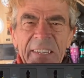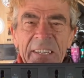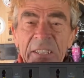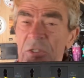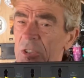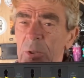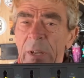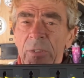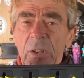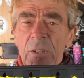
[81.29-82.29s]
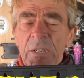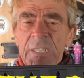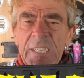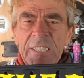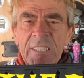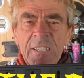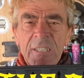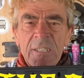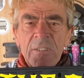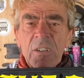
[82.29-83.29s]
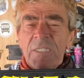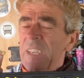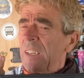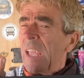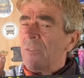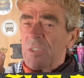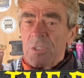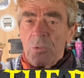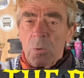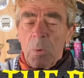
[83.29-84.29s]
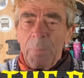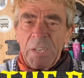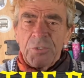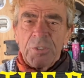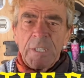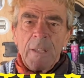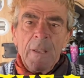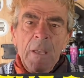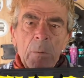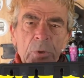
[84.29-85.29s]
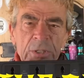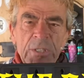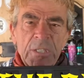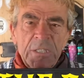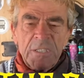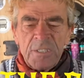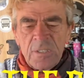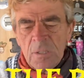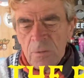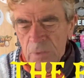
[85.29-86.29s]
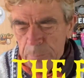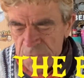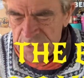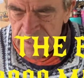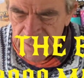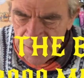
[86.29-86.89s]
It's not too heavy, guys. It's not as heavy as a normal battery. But this is a lovely piece of kit,